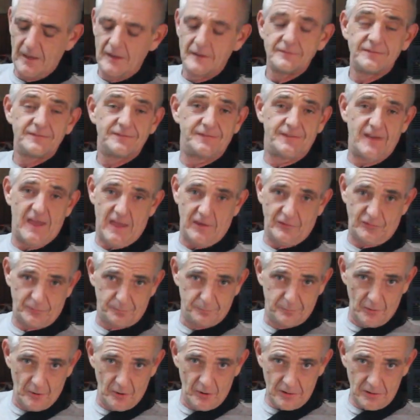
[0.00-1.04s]

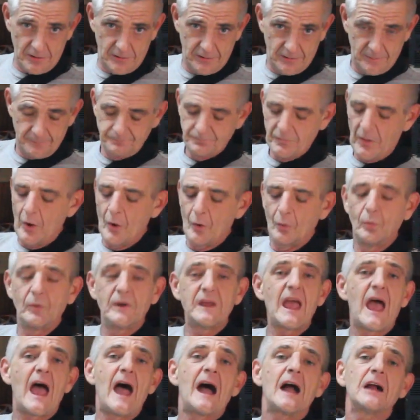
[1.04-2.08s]
Facebook.
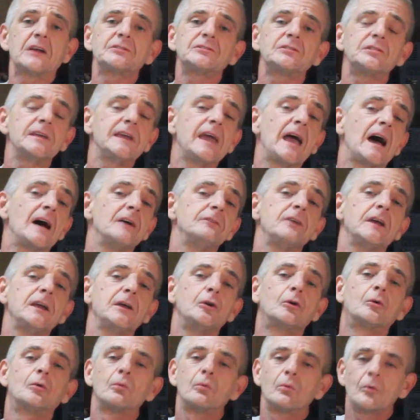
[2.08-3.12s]
We actually have a
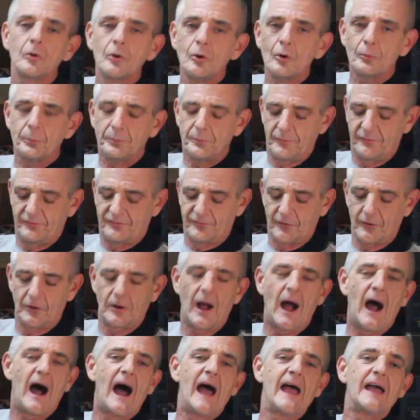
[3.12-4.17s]
group
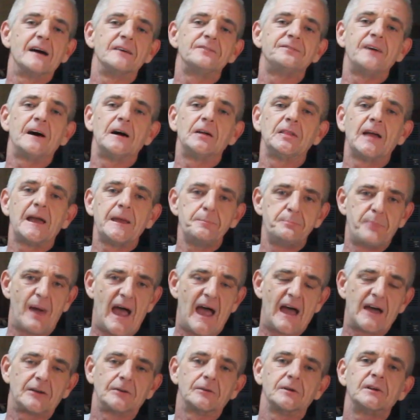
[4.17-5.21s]
for IFLA
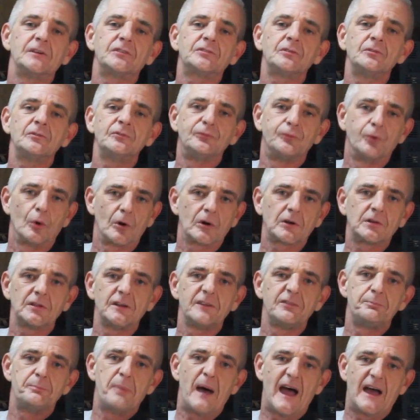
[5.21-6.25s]
batteries and
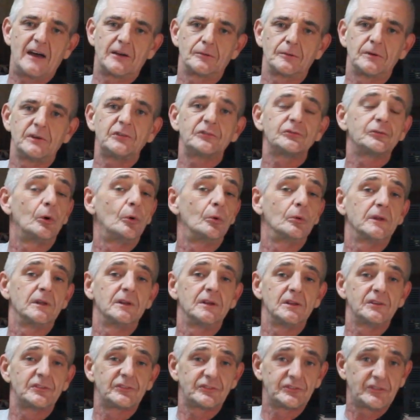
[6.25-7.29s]
forklift batteries sold
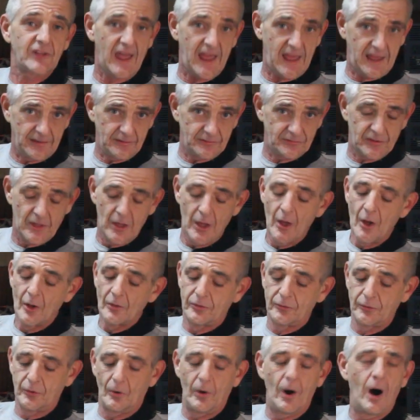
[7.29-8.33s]
in the States.
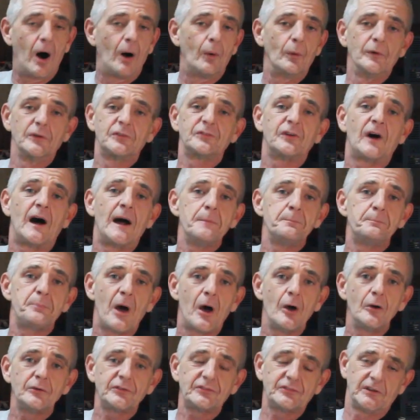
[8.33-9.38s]
You'll always find
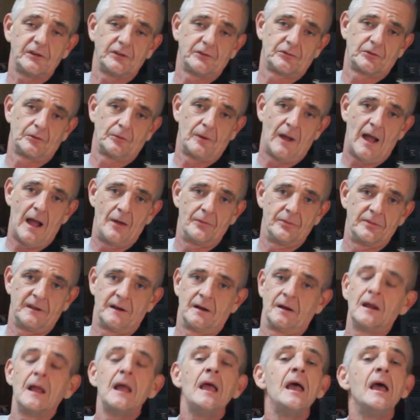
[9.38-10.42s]
postings around
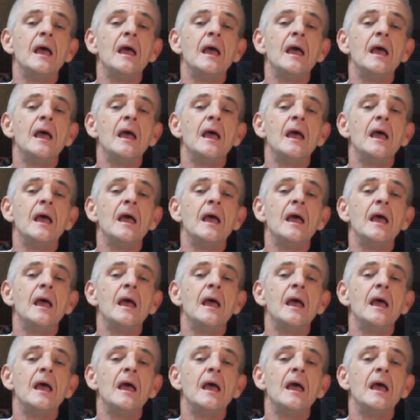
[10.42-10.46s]
there.